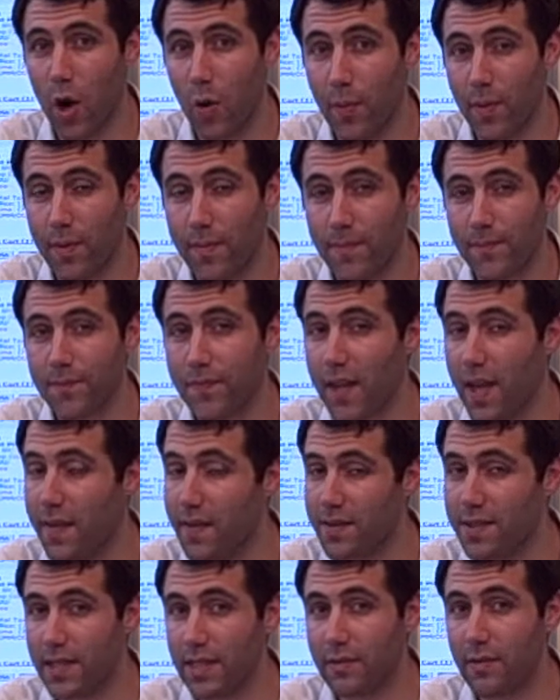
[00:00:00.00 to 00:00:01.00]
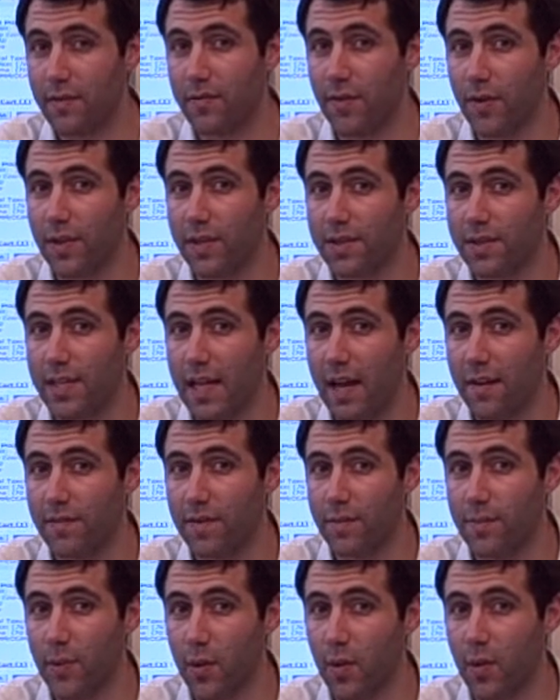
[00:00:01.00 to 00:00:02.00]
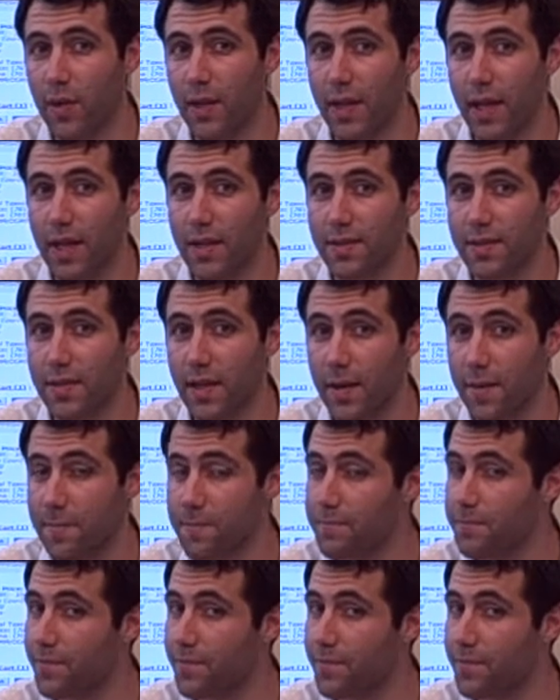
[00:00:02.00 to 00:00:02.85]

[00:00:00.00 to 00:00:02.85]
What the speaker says: open and they still have a fully staffed employee on site.